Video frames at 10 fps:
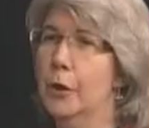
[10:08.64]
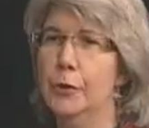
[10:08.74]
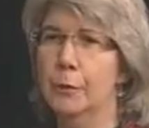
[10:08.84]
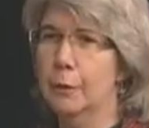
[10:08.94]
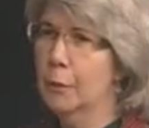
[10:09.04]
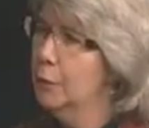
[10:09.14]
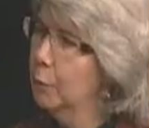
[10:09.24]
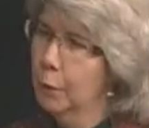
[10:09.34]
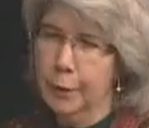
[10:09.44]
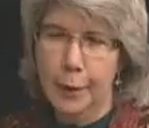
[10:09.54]
You go to
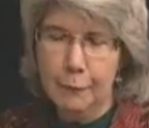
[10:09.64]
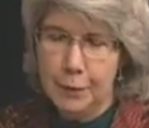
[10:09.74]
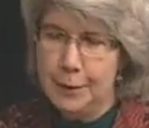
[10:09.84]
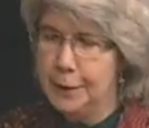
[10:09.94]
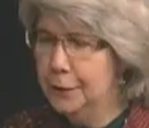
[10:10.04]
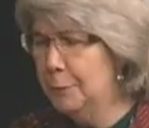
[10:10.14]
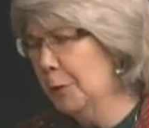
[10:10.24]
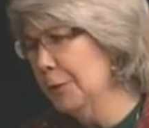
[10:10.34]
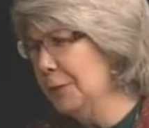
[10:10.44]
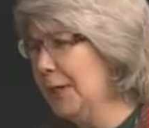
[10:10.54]
work every day, you
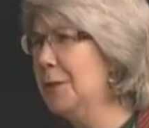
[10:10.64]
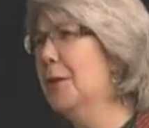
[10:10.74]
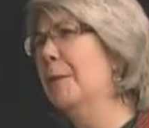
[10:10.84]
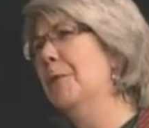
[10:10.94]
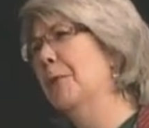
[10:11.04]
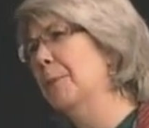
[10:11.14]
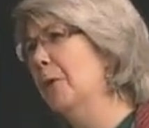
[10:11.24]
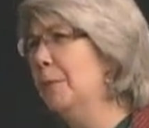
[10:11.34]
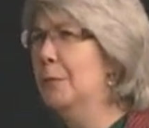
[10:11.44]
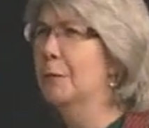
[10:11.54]
work your day job, you come
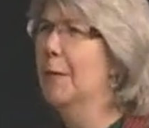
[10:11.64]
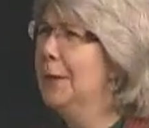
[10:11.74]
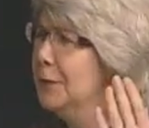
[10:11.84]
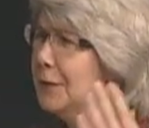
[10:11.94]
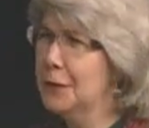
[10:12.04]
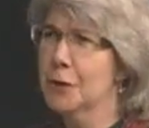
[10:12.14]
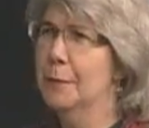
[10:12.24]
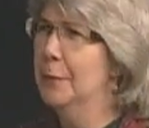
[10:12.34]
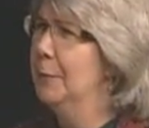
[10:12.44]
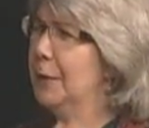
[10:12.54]
home, you write, such
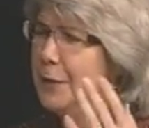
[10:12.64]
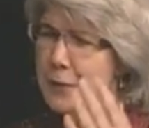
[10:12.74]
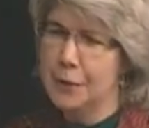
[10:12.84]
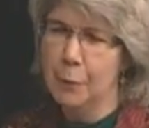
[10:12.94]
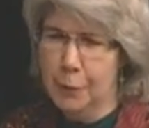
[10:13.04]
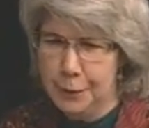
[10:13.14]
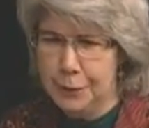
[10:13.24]
commitment. It's so hard to